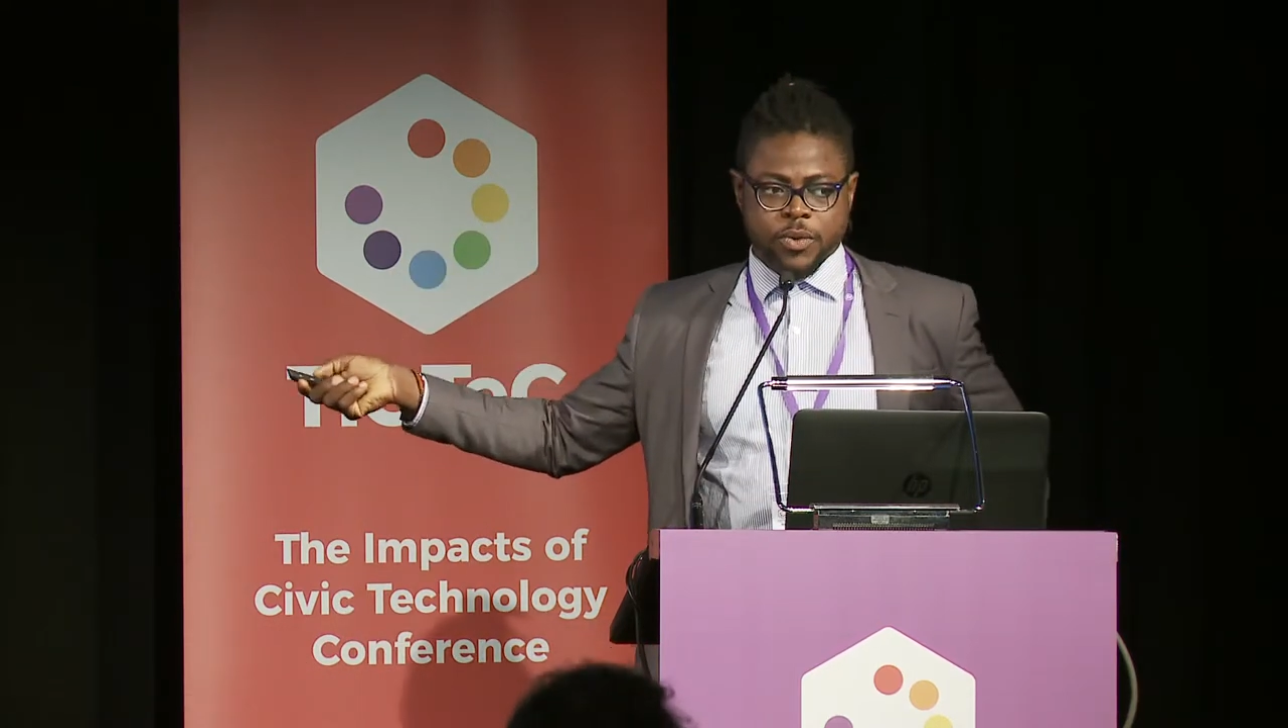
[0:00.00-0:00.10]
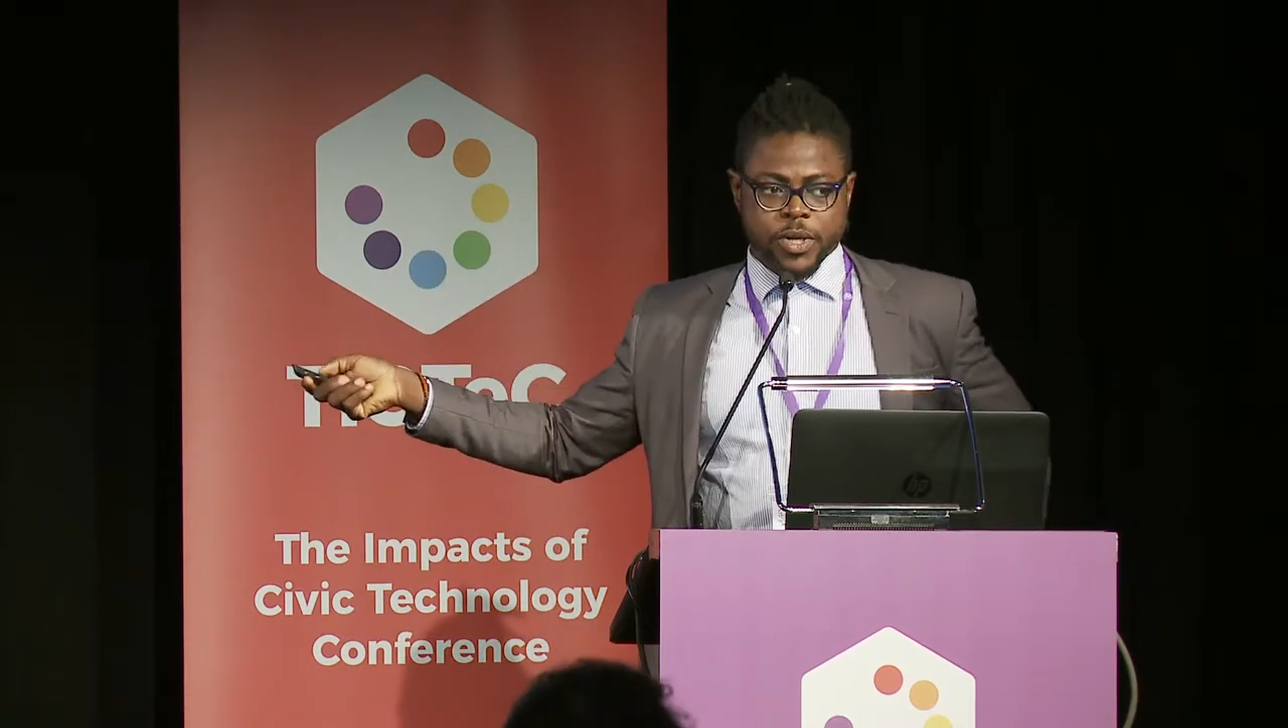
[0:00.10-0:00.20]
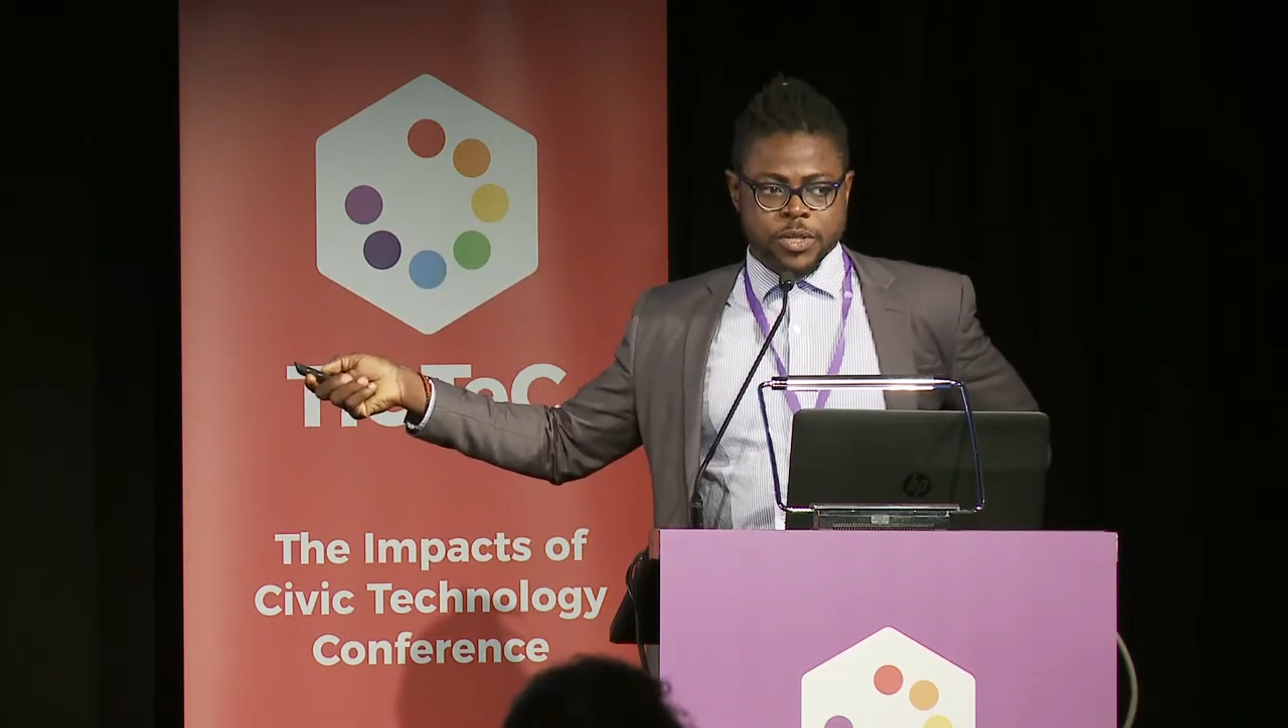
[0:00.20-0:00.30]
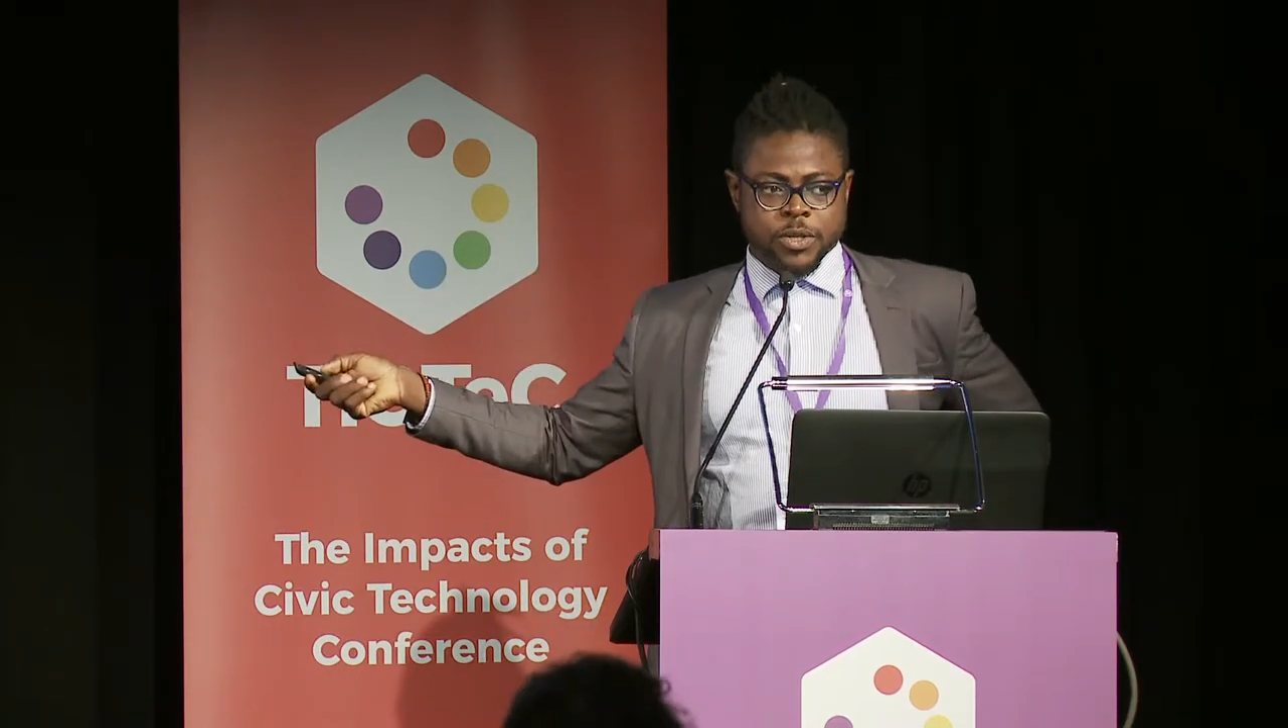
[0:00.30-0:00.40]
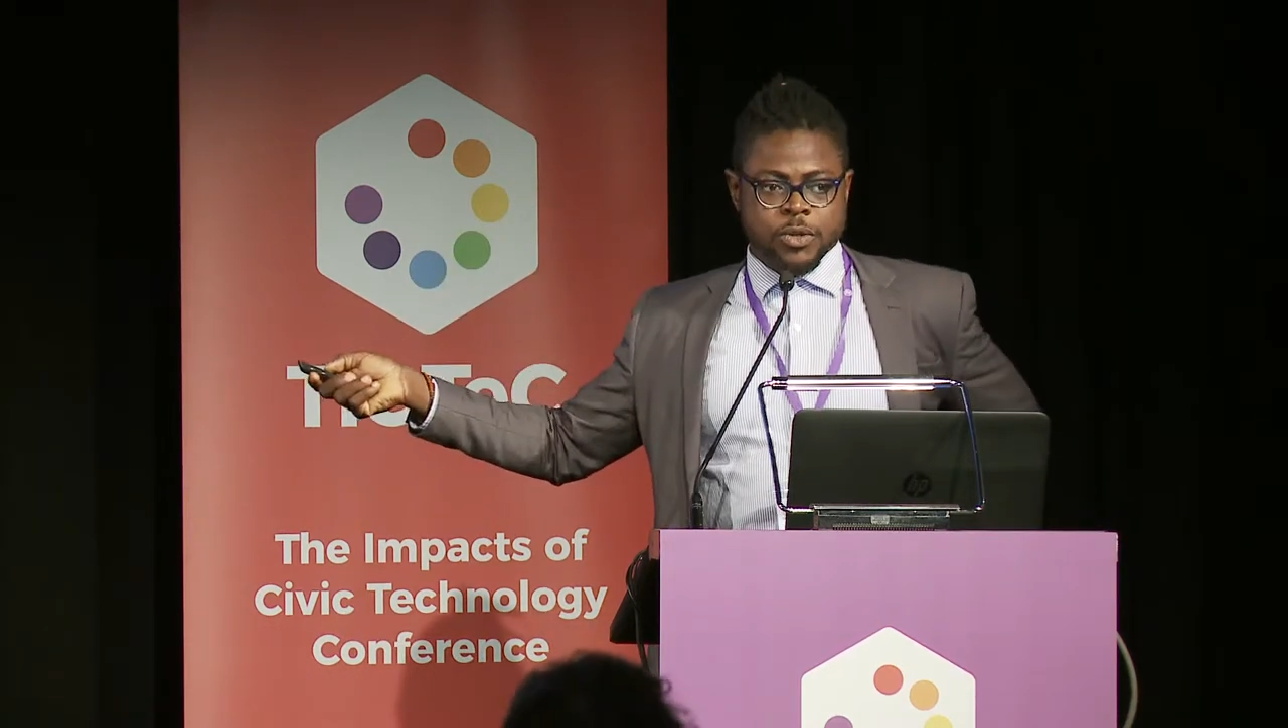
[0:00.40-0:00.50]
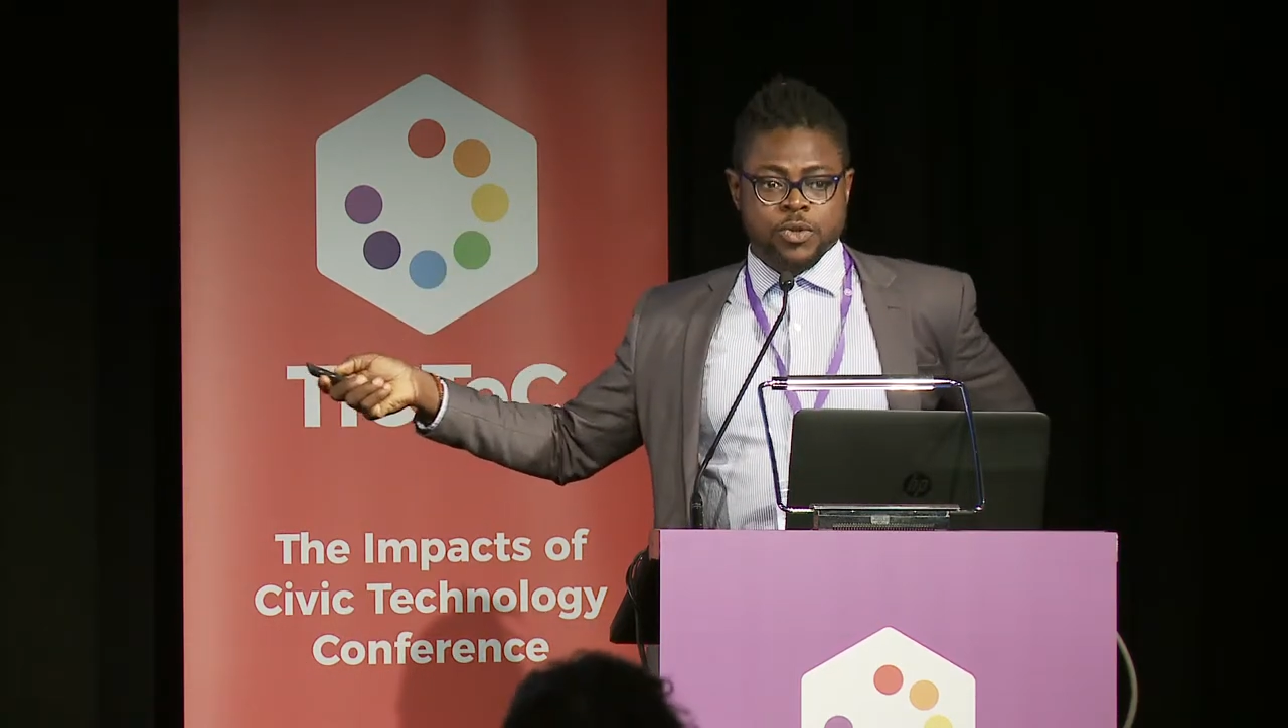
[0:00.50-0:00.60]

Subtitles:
question.